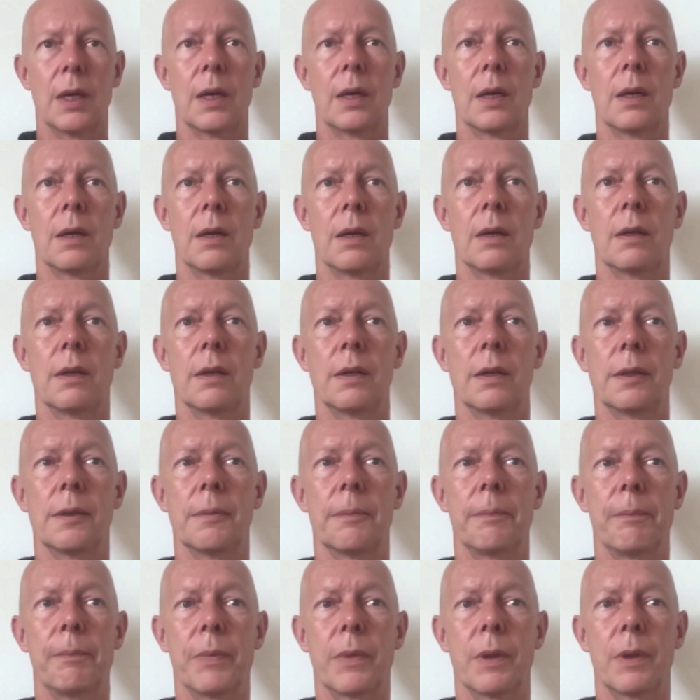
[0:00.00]

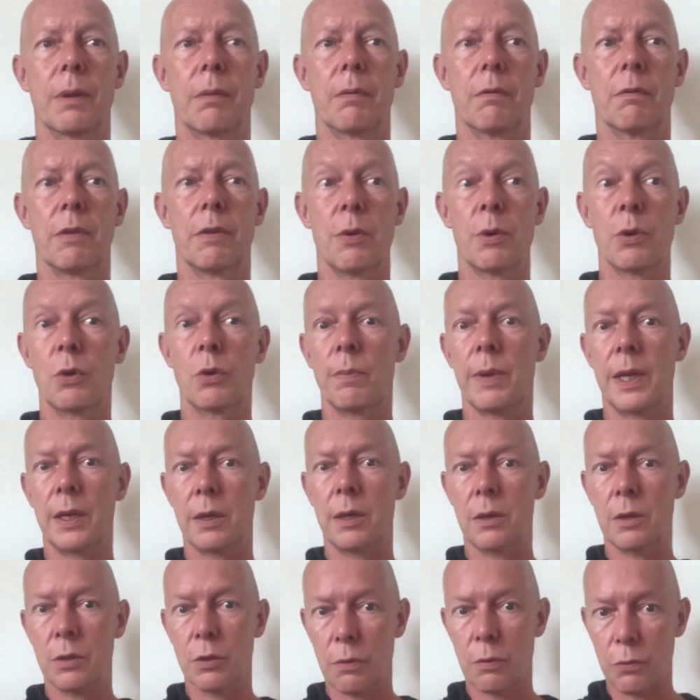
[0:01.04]
very good
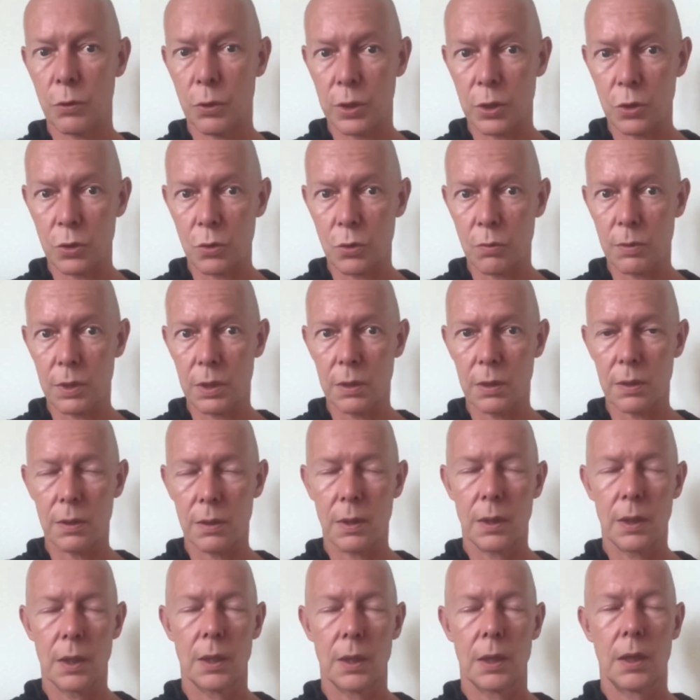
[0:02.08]
maintenance of your instruments.
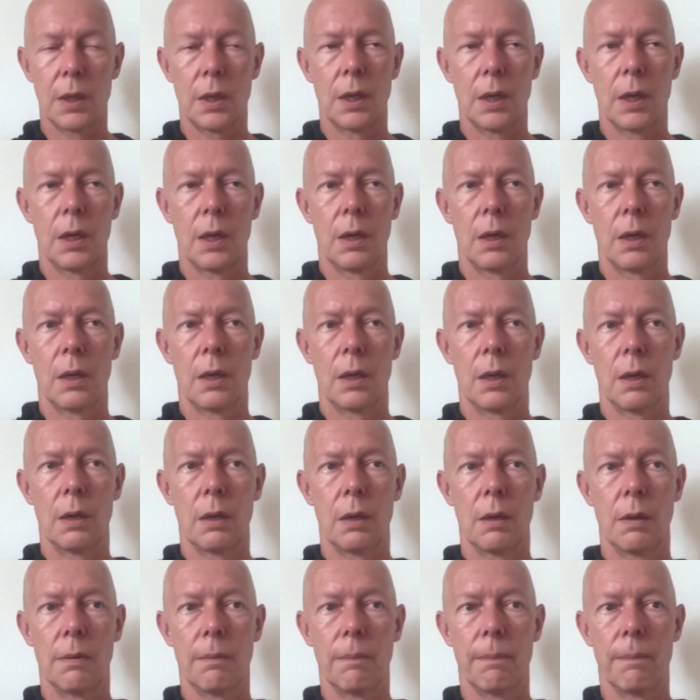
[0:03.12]
I